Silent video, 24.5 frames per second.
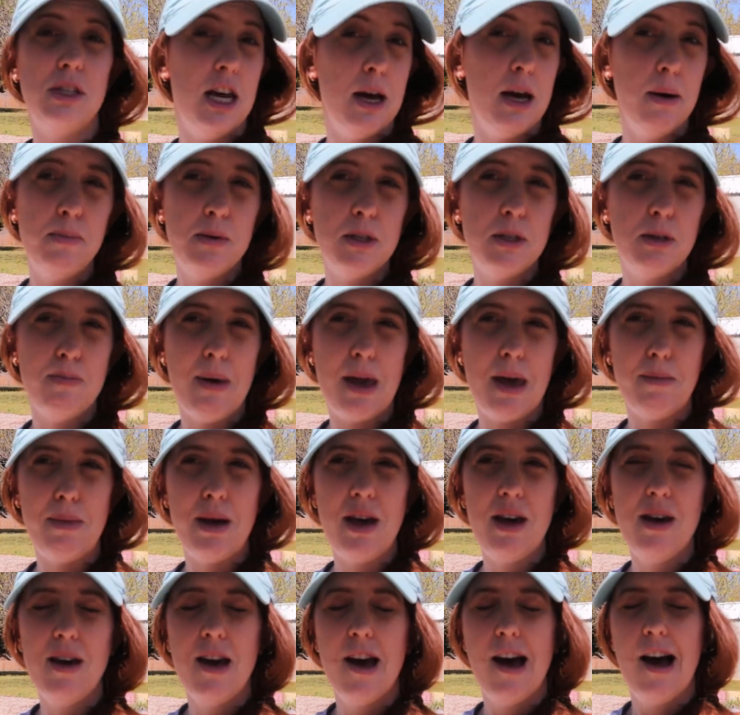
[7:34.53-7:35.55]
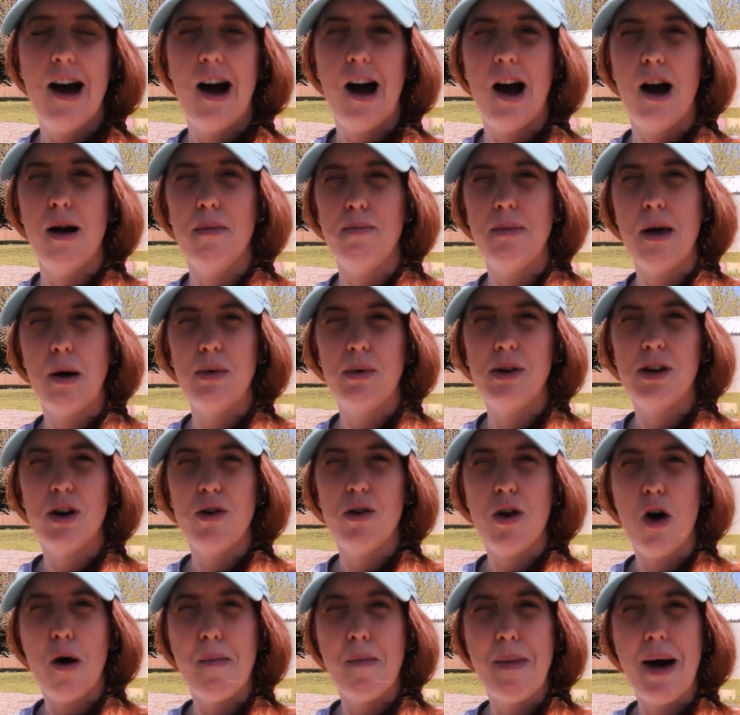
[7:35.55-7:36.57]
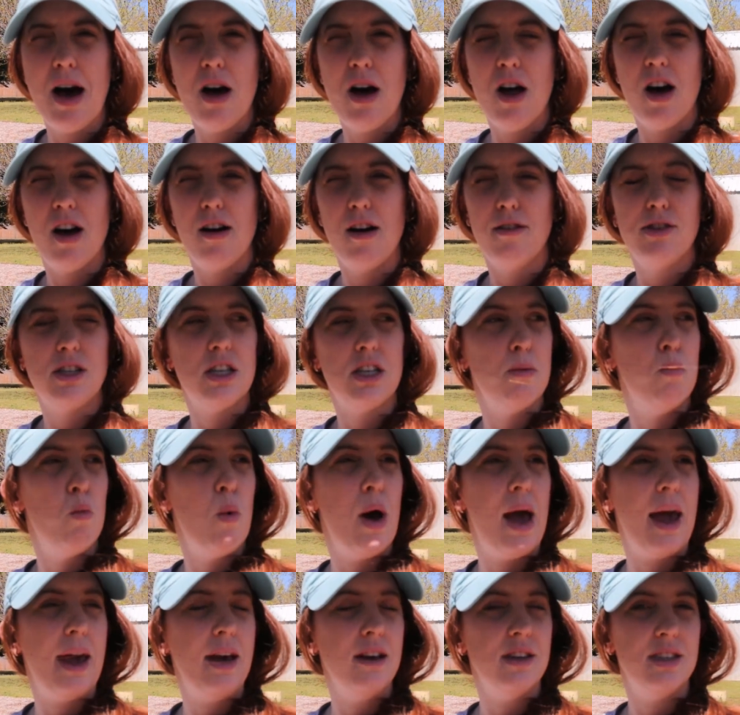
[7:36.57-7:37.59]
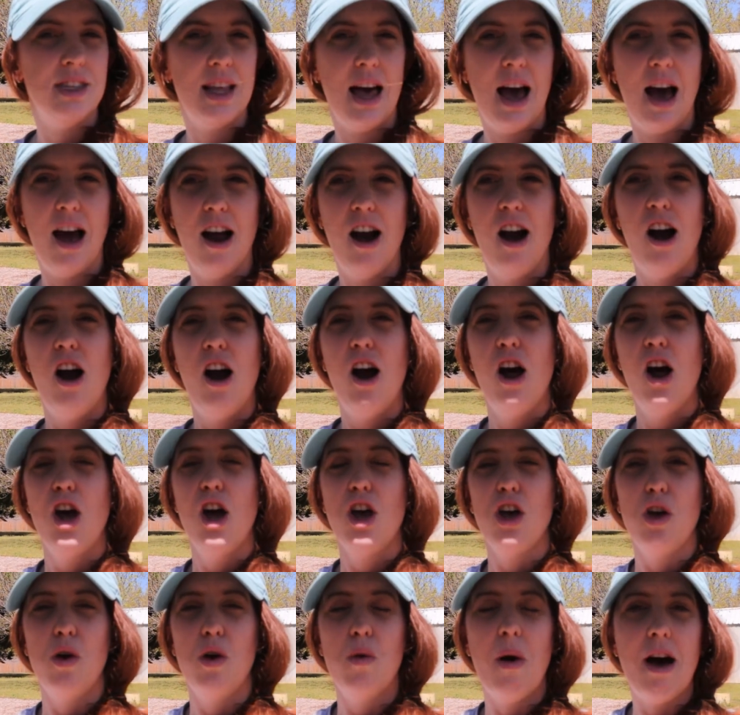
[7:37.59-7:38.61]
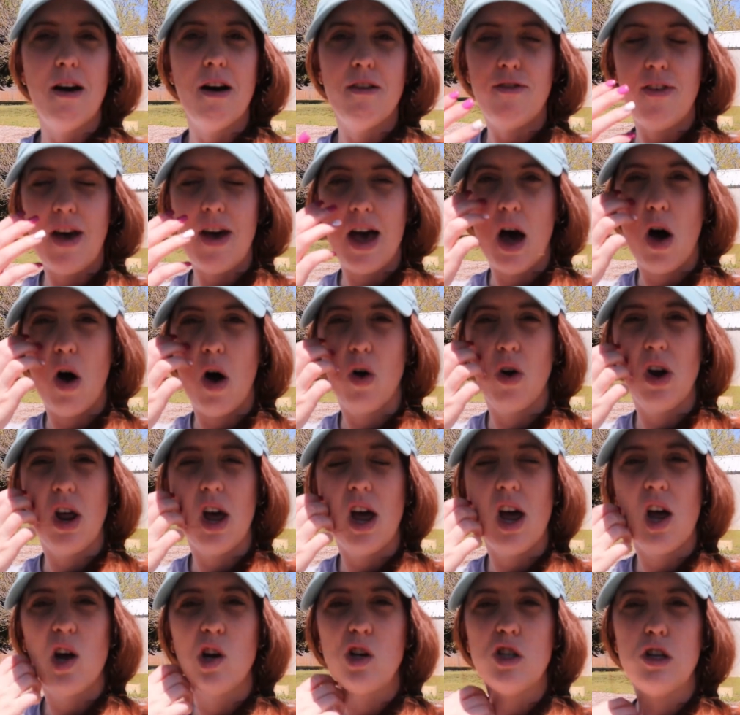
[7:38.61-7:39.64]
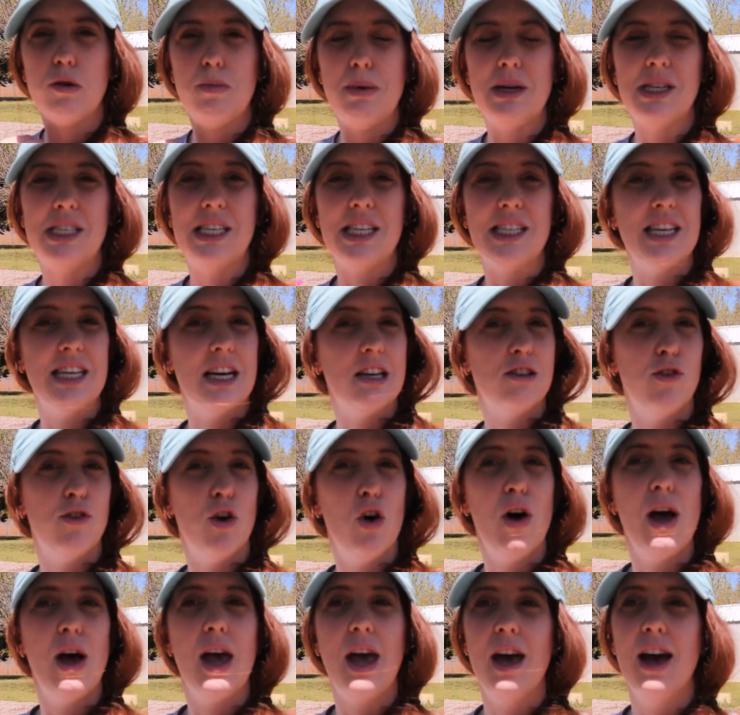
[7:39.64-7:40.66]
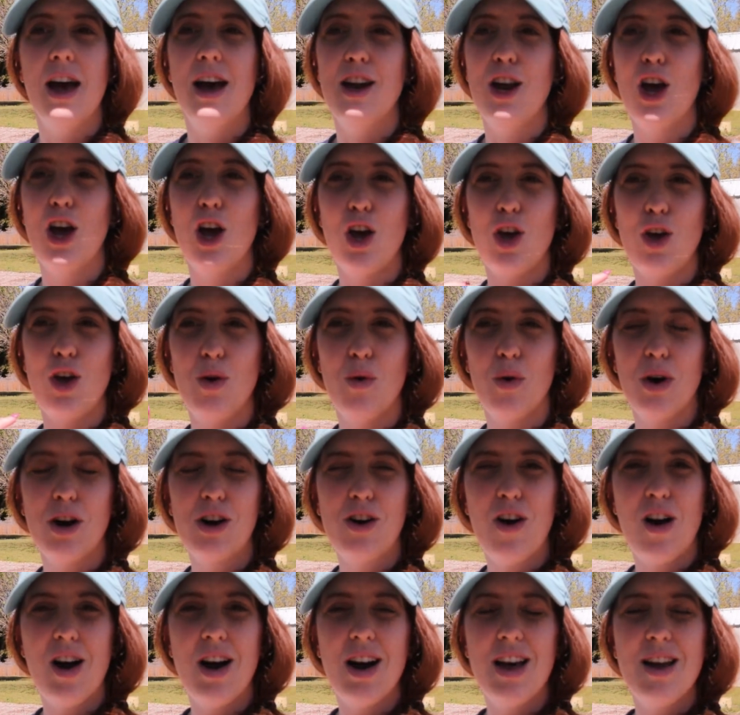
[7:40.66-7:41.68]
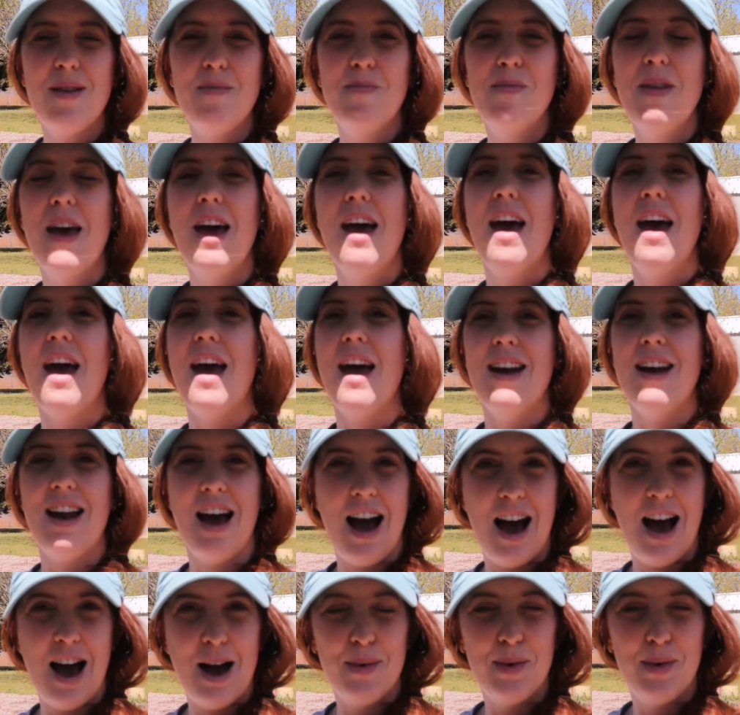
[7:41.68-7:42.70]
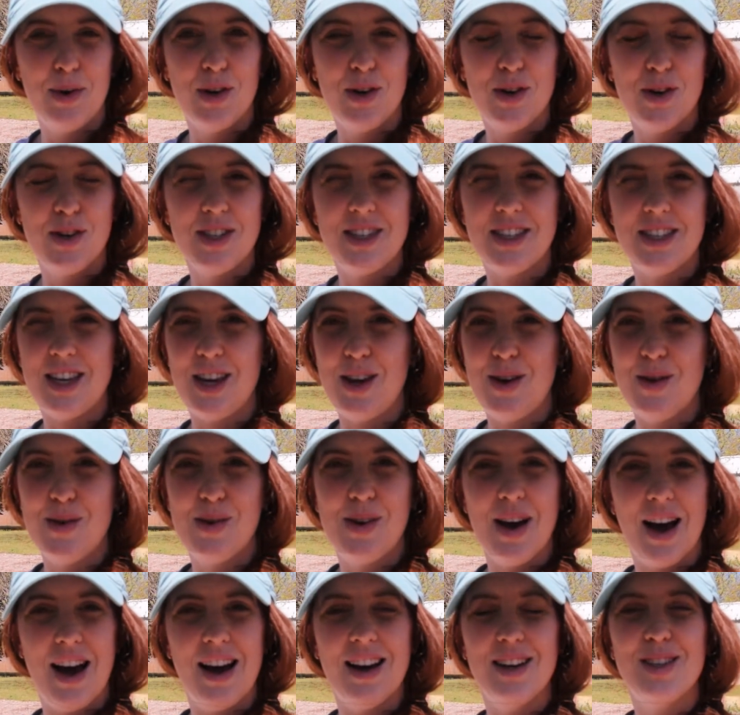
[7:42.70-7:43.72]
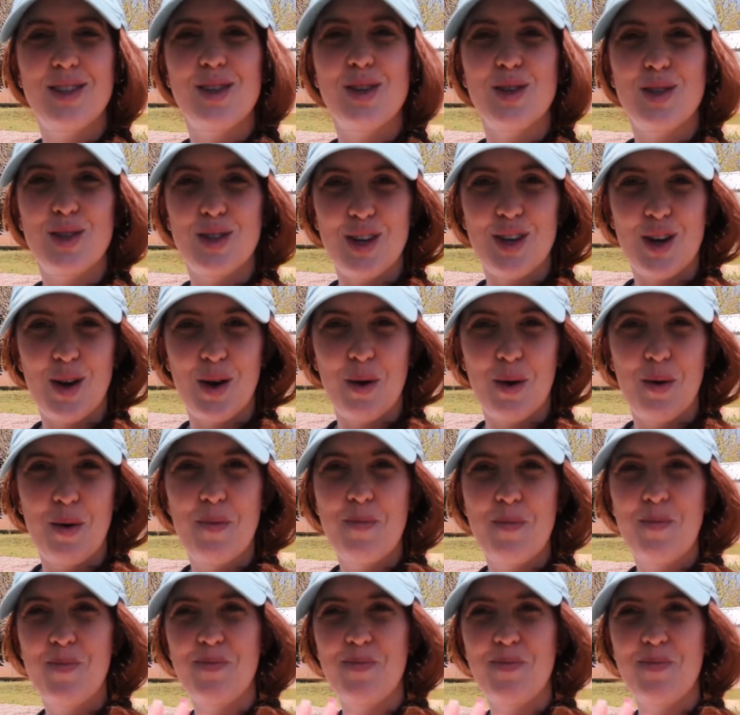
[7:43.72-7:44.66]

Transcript: tips maybe that we don't know about of some ways that you have found to be successful in your garden. And I will see you guys soon.